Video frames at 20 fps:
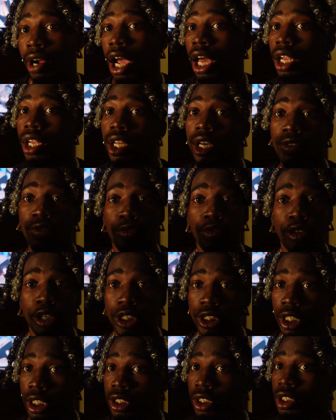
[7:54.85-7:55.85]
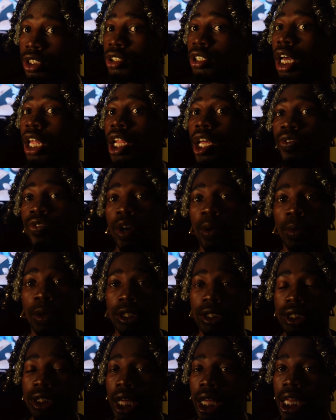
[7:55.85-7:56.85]
I love Krishan's sister. I love her
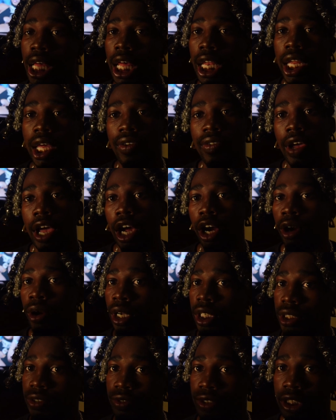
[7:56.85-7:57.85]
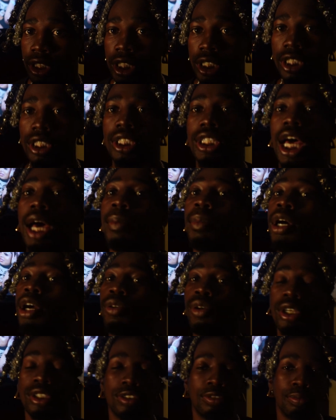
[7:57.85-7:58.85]
personality. I love how aggressive she is. So I'm an
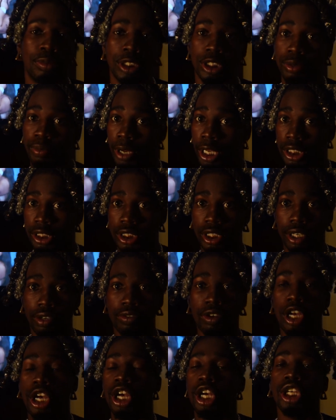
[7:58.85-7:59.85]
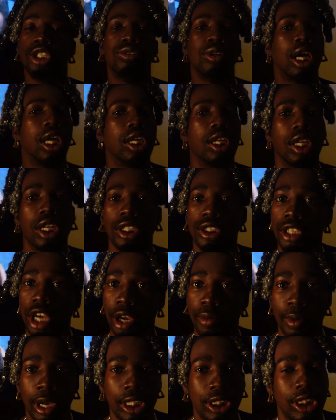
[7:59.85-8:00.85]
aggressive bitch myself. So, I love to
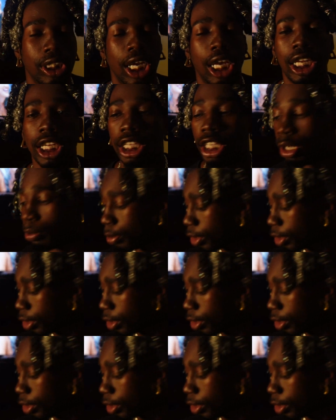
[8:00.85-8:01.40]
talk my shit. I love to